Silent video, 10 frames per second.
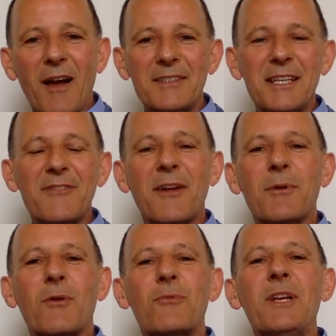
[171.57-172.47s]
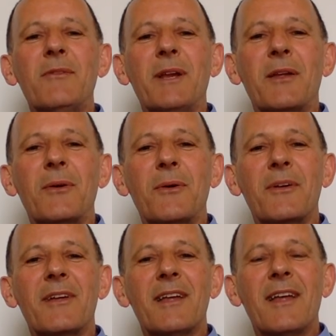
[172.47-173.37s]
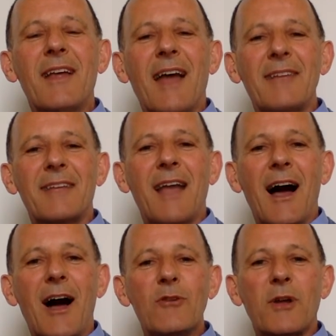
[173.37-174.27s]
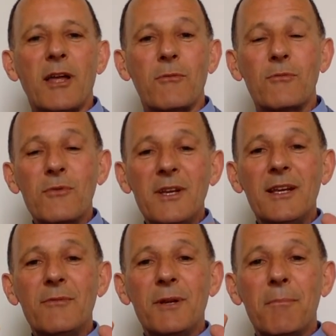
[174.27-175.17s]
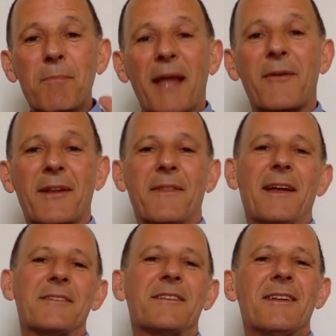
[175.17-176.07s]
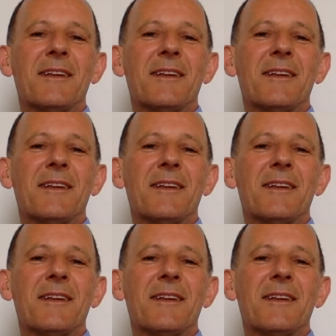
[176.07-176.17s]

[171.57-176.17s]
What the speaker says: Identify where you're really, really good and say, how do I get really, really better at that?